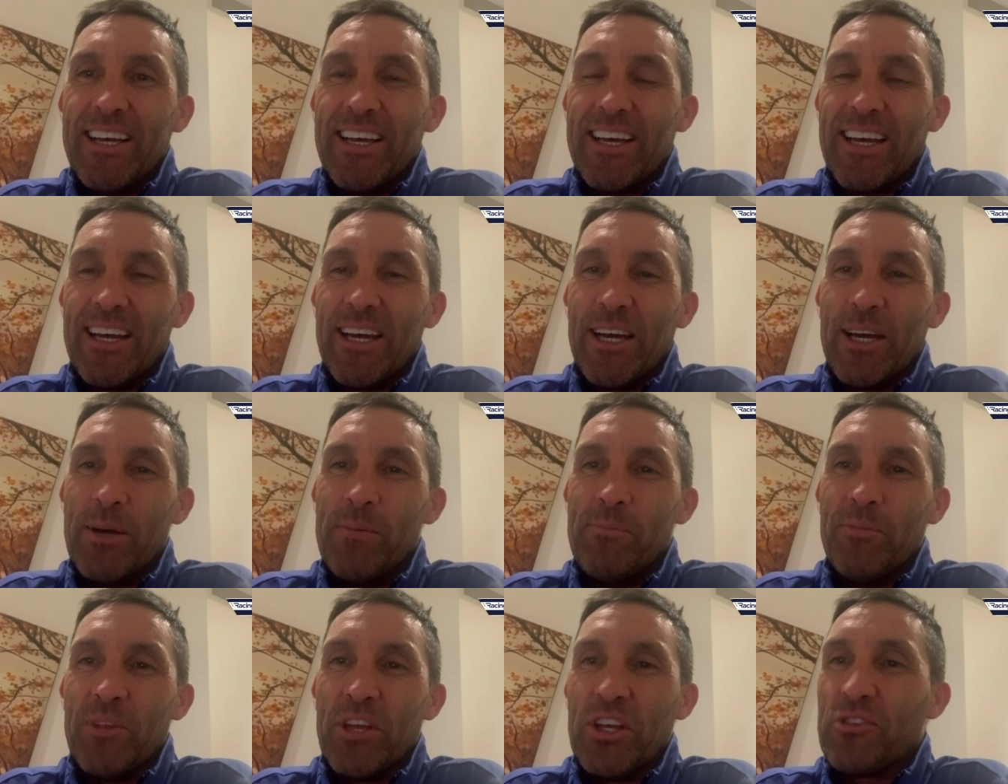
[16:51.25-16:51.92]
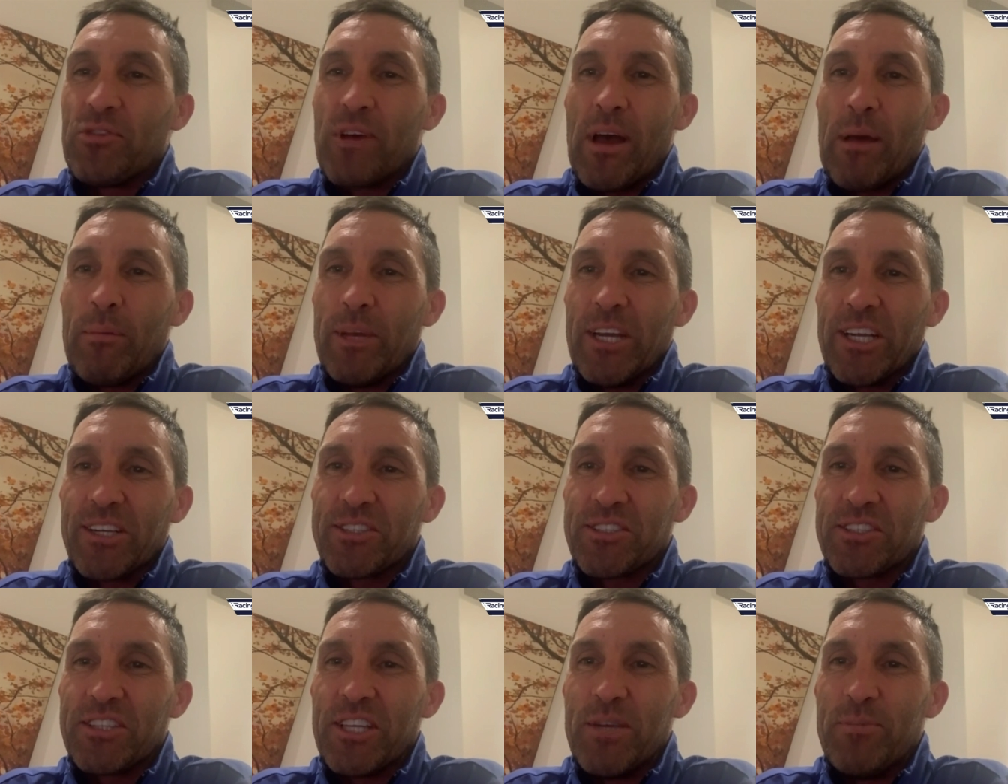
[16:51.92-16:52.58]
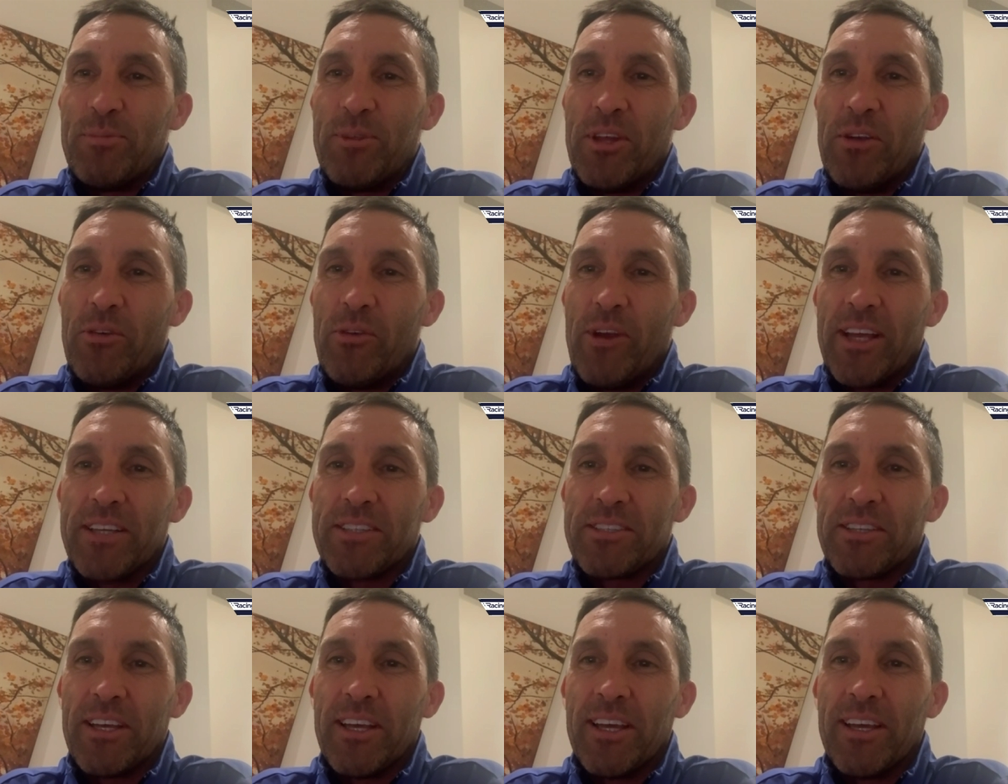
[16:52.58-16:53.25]
Um, his family are steeped in
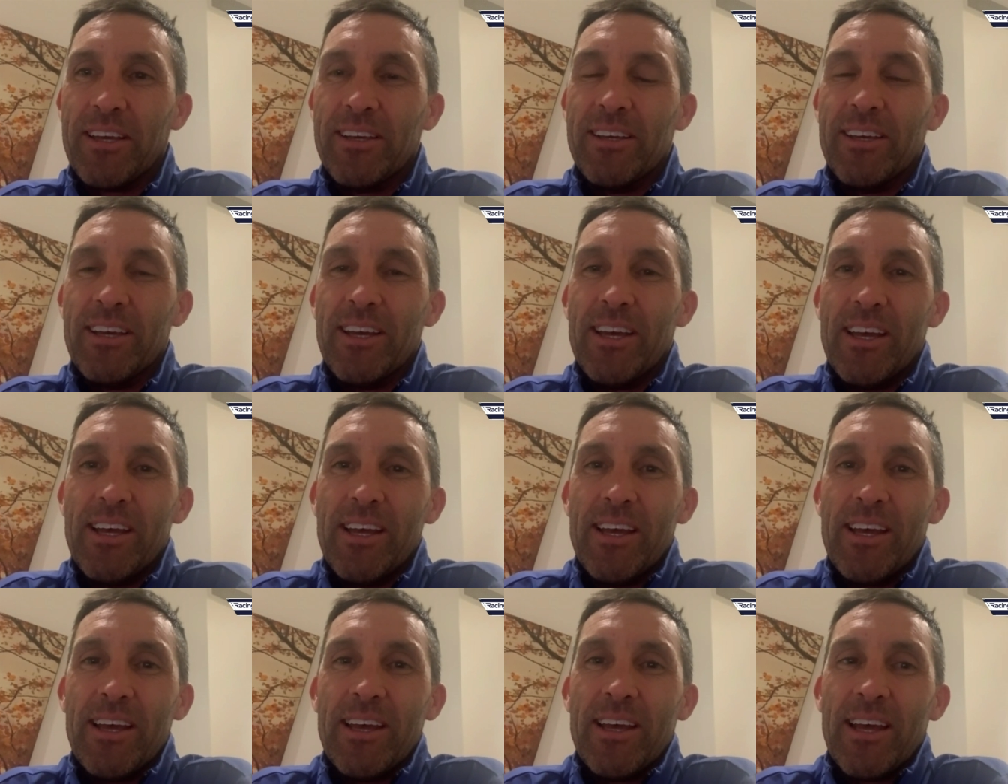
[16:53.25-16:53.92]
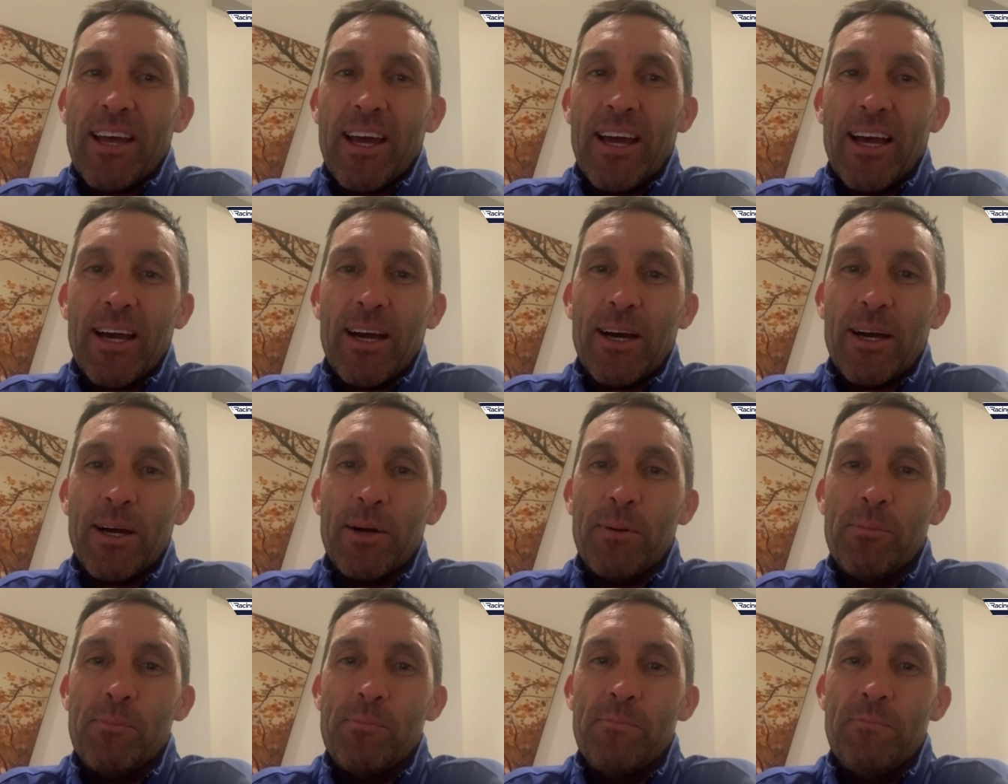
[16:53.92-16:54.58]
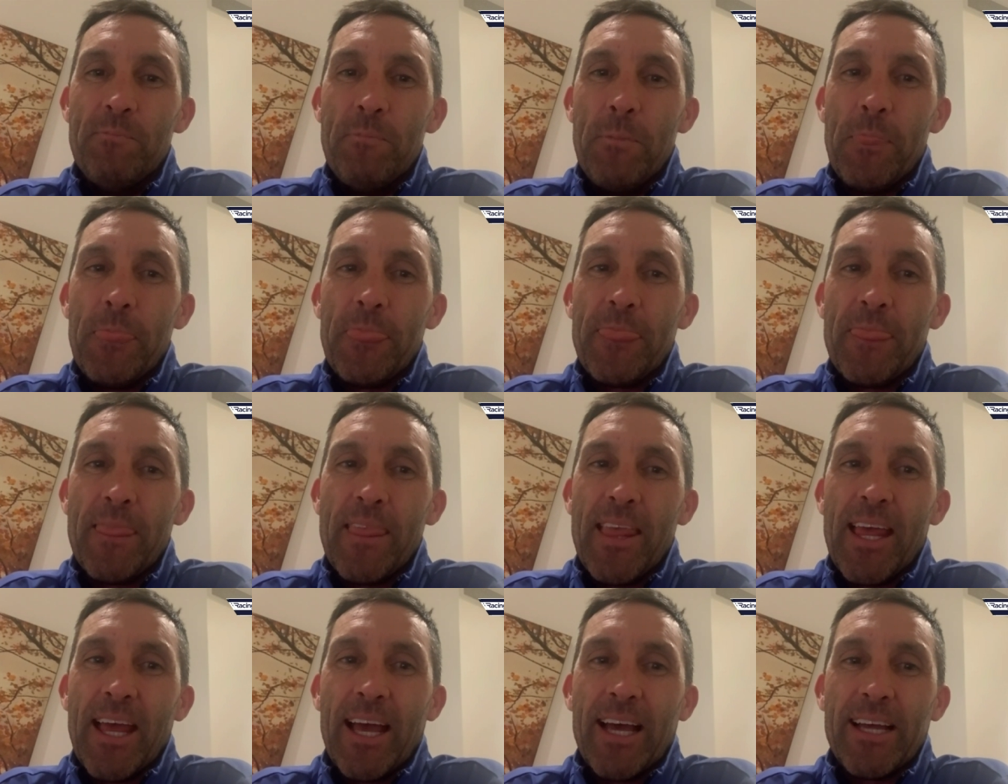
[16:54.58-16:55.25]
racing, um,
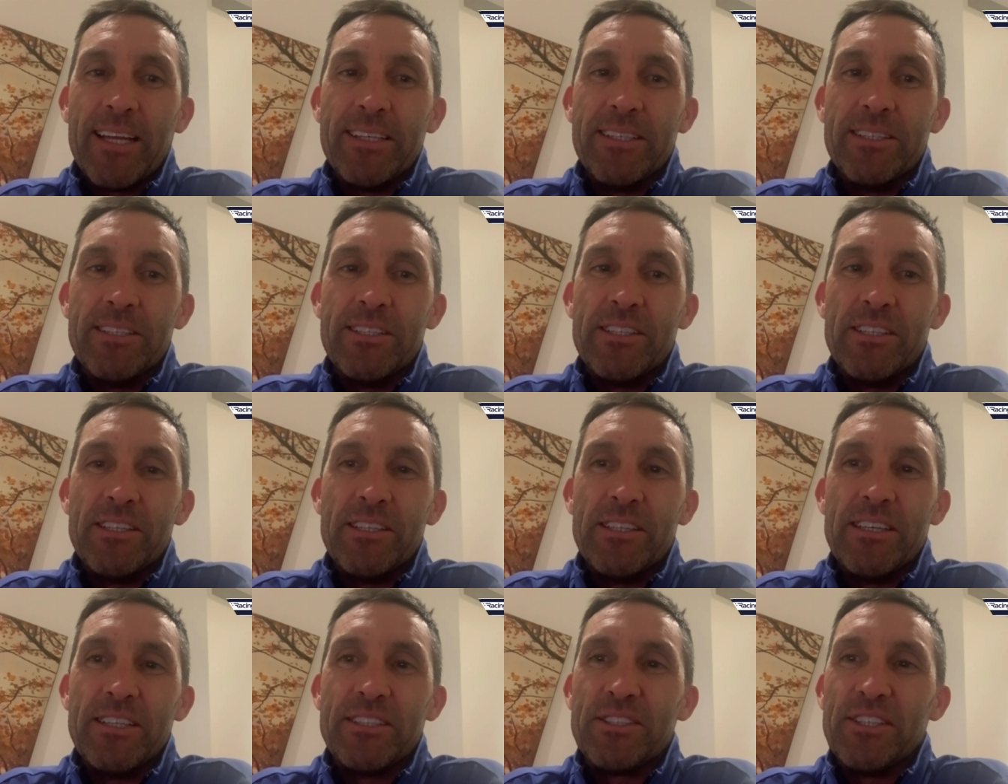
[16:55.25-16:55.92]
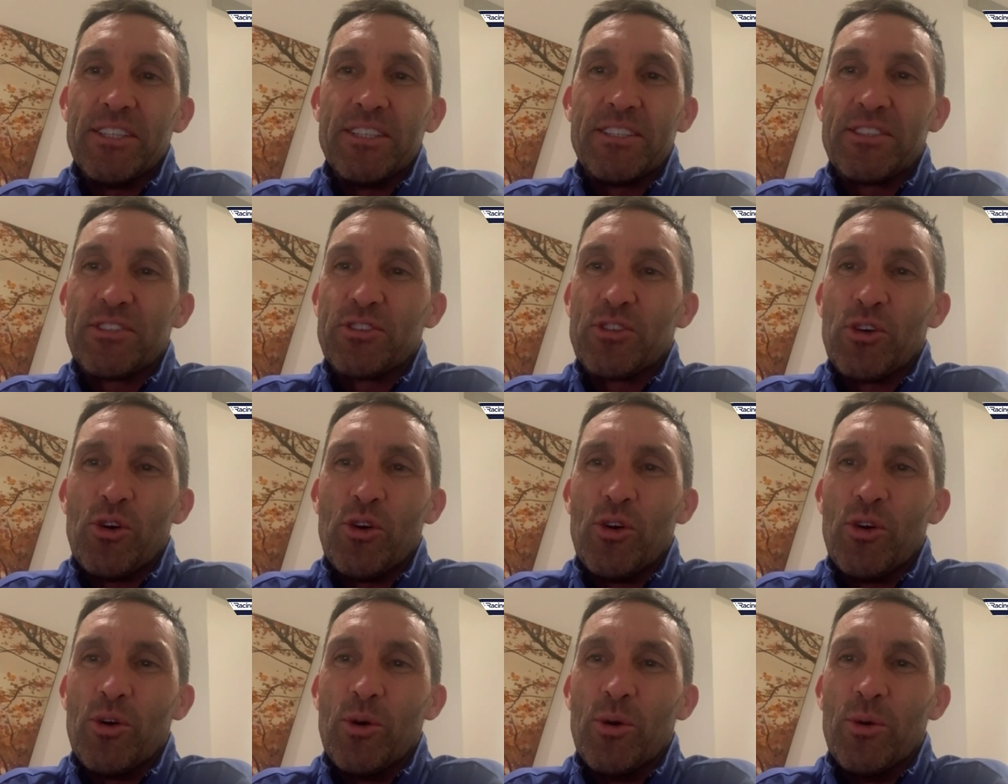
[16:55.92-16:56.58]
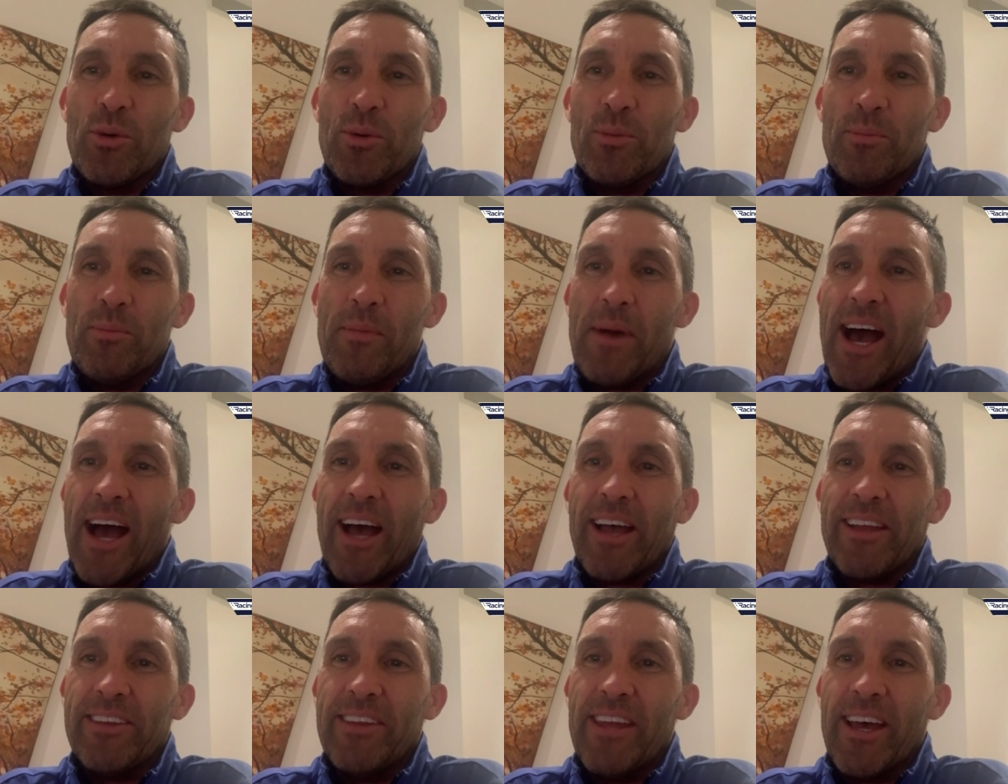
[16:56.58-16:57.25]
and it's it's so
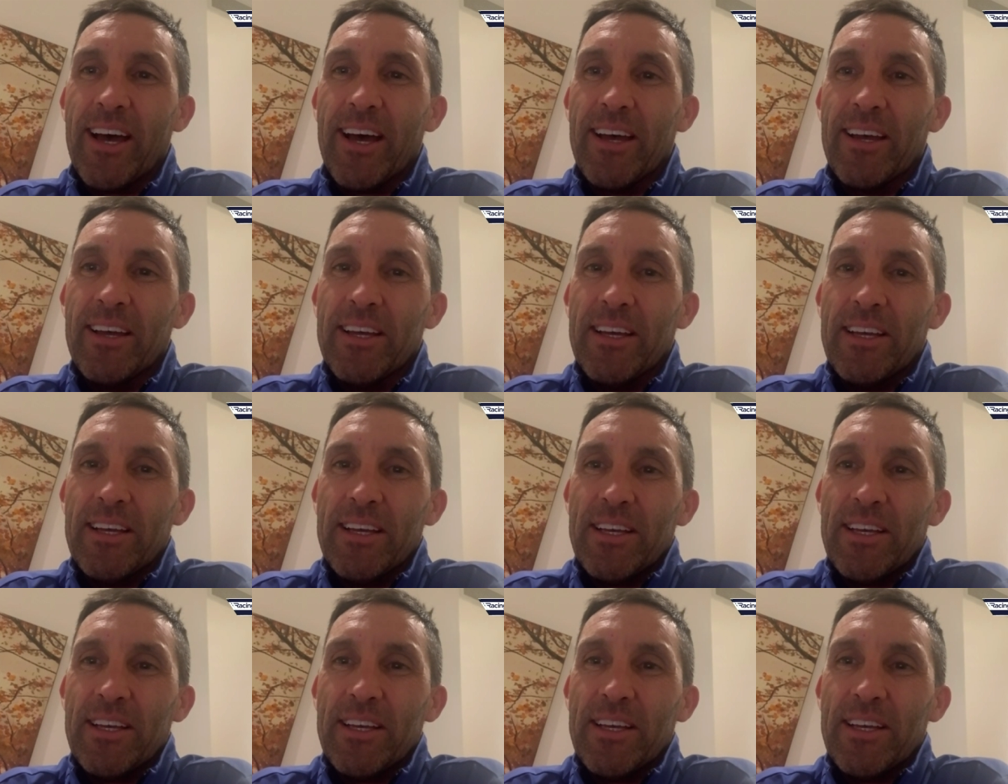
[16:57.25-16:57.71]
mad that